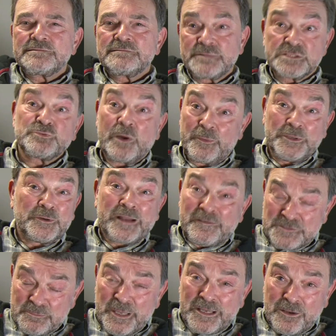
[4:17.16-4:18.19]
This way we don't
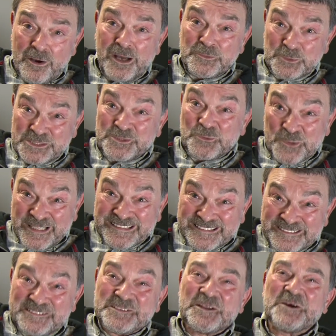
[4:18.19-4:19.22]
have to make Gone with the
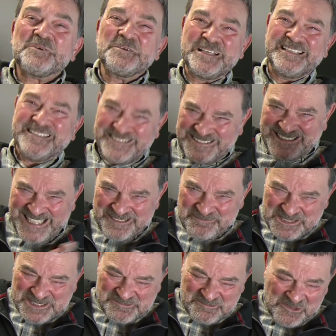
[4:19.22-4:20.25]
Wind, you know, we
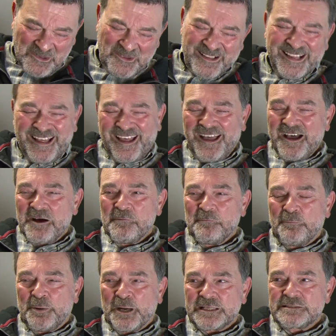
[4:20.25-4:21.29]
keep it small.
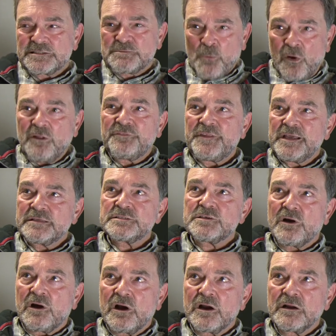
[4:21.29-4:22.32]
But small things
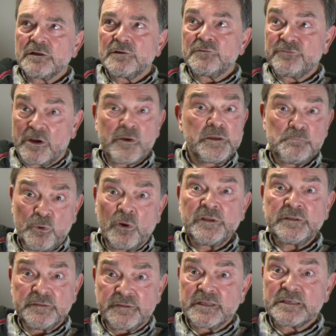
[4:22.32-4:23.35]
are very
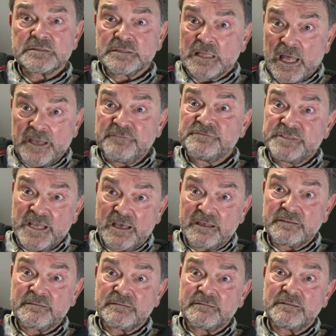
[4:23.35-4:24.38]
important things, life,
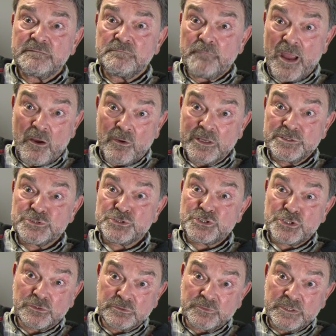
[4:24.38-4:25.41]
death, marriage,
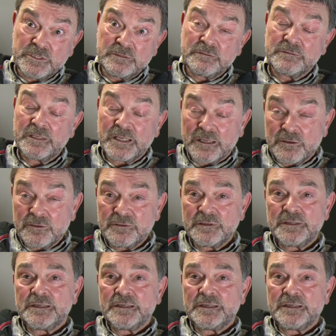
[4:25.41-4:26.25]
children, you know,